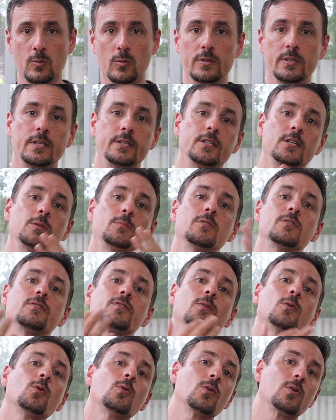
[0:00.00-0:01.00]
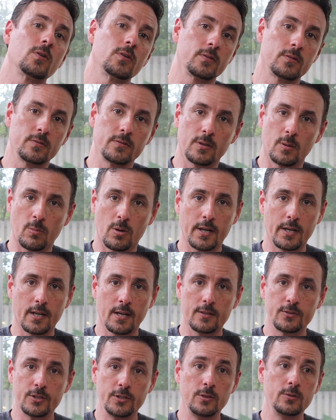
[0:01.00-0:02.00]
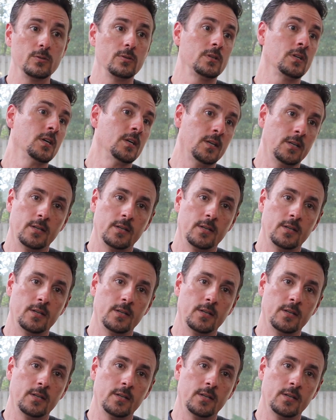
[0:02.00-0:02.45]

What they do before their breakouts usually?